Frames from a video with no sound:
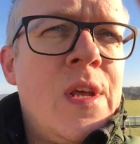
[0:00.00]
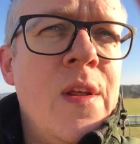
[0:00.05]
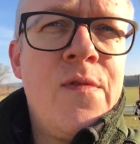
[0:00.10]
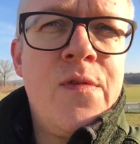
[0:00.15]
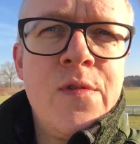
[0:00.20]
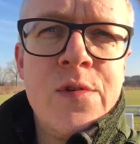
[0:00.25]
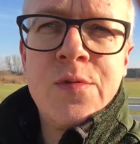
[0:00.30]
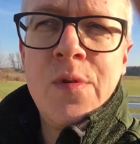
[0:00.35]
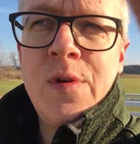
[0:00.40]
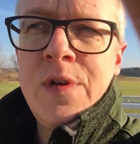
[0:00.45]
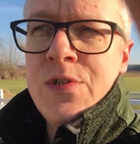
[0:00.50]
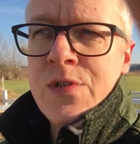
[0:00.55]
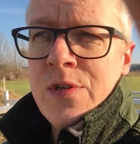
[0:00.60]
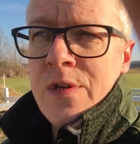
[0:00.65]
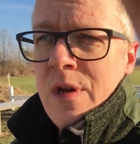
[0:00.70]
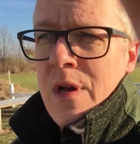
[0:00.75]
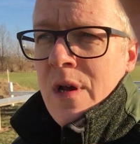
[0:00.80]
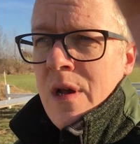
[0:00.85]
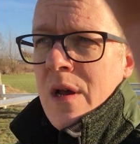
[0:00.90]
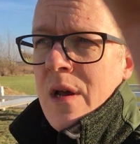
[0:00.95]
get
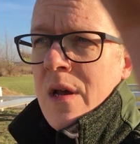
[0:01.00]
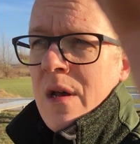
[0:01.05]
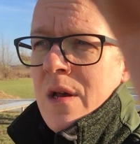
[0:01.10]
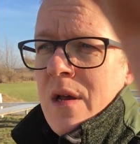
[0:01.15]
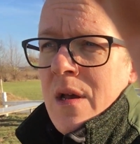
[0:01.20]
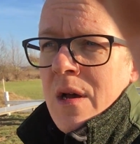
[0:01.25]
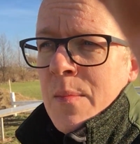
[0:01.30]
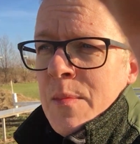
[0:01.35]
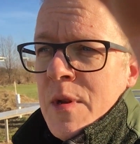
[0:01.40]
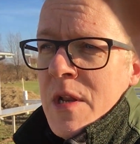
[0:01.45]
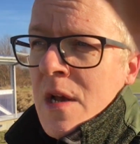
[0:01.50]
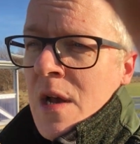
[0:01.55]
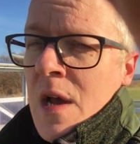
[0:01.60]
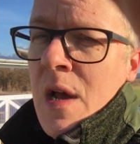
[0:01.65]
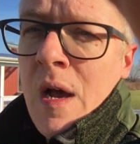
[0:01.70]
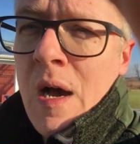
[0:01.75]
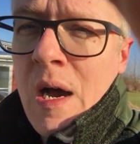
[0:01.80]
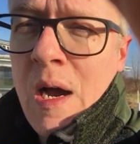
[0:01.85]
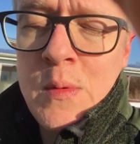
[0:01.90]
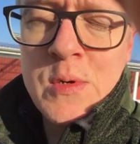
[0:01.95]
frustration. I mean,
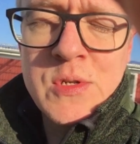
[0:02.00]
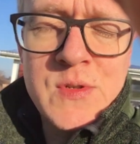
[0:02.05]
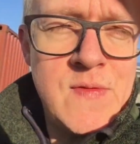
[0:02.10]
I was